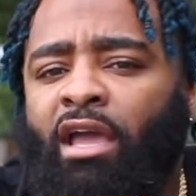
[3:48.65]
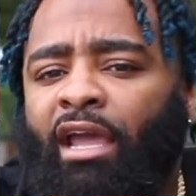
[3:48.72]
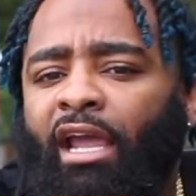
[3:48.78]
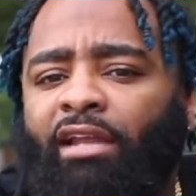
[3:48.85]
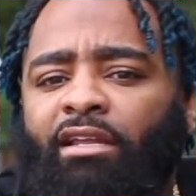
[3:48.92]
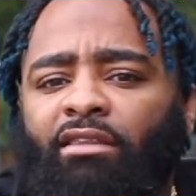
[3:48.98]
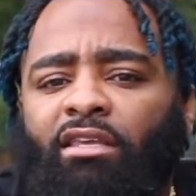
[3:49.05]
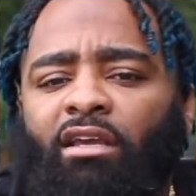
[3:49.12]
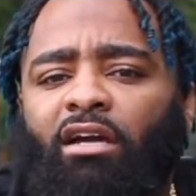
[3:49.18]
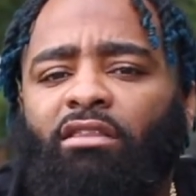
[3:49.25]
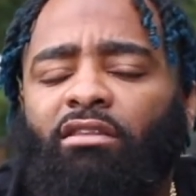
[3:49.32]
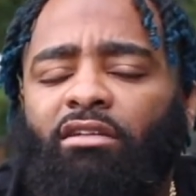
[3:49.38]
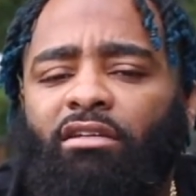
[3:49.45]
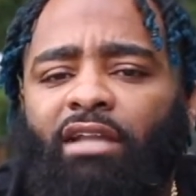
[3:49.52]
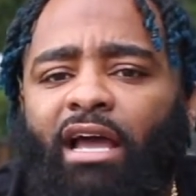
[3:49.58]
Anything
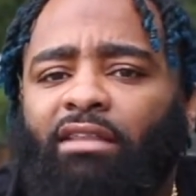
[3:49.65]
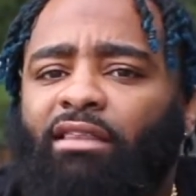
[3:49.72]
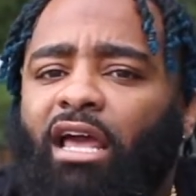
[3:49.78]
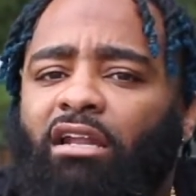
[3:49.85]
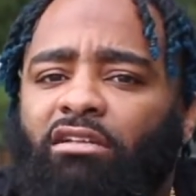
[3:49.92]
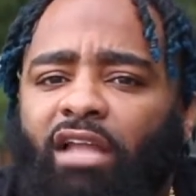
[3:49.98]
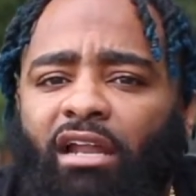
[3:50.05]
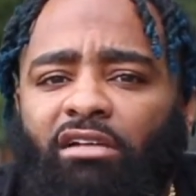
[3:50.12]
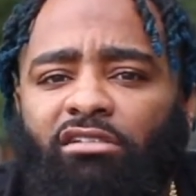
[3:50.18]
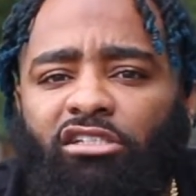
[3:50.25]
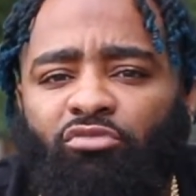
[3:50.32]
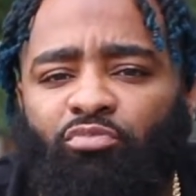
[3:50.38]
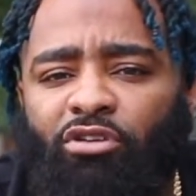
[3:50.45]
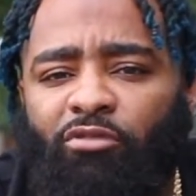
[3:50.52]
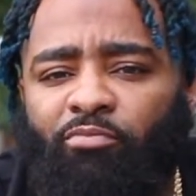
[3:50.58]
other than that, that that'll
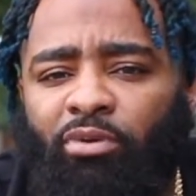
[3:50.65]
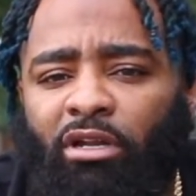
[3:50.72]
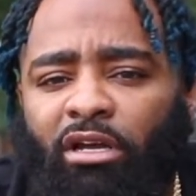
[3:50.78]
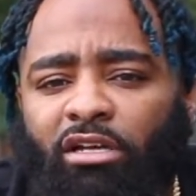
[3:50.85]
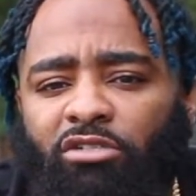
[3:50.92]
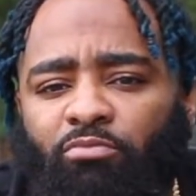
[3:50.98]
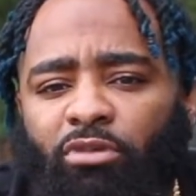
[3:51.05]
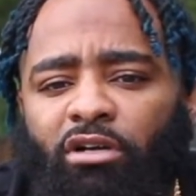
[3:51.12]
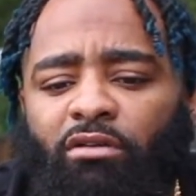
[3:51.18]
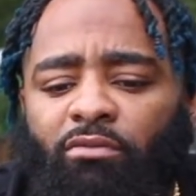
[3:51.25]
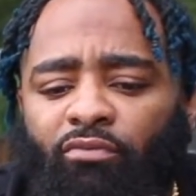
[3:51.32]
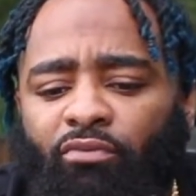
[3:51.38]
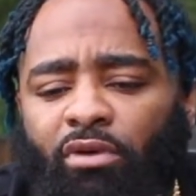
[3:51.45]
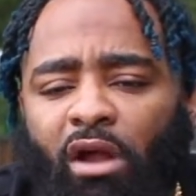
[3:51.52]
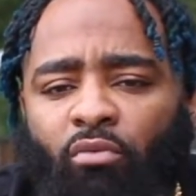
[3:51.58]
just be a plus. But
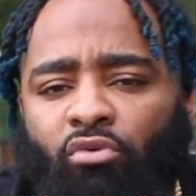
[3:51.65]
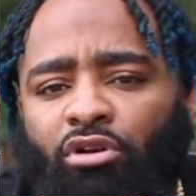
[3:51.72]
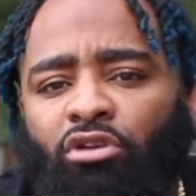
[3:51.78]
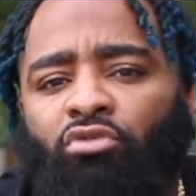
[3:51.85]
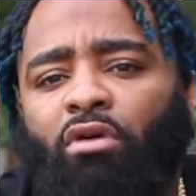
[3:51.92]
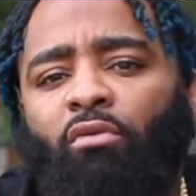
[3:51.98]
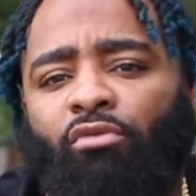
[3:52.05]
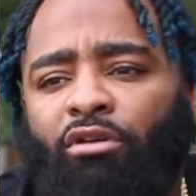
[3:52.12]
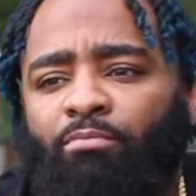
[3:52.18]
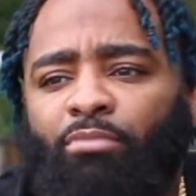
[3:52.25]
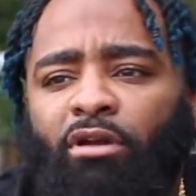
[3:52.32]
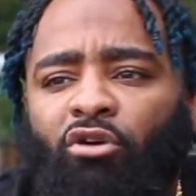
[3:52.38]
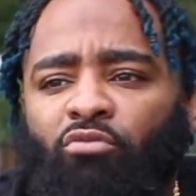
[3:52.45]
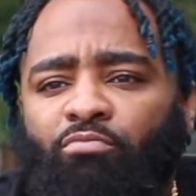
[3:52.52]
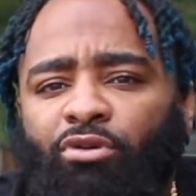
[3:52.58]
what I want to do, I want
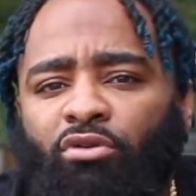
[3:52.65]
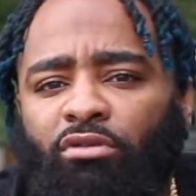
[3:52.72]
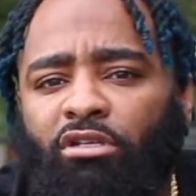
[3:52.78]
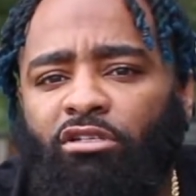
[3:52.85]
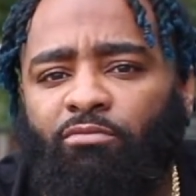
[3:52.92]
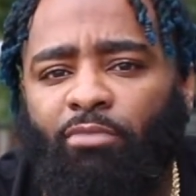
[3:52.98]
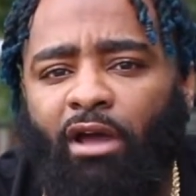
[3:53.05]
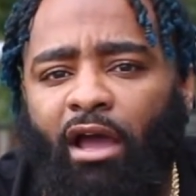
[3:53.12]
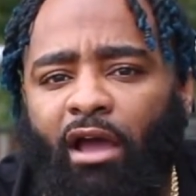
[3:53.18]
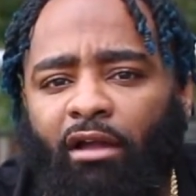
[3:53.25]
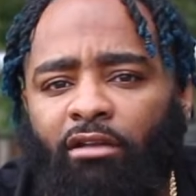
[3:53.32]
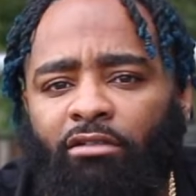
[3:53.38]
to help build this back.